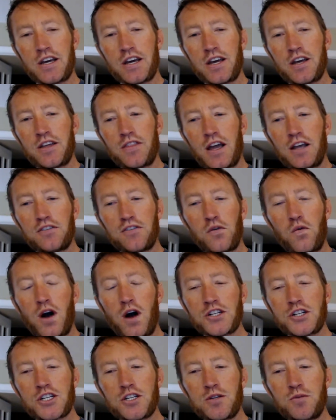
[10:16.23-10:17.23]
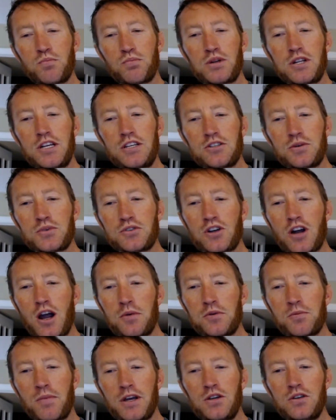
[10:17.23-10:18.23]
Thanks for watching. Please subscribe
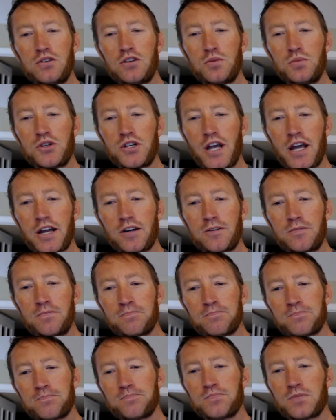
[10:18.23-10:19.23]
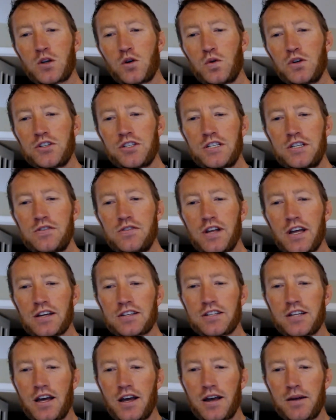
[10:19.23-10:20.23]
to my YouTube channel. We'll see you next
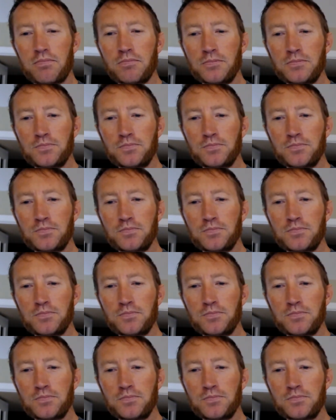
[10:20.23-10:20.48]
time.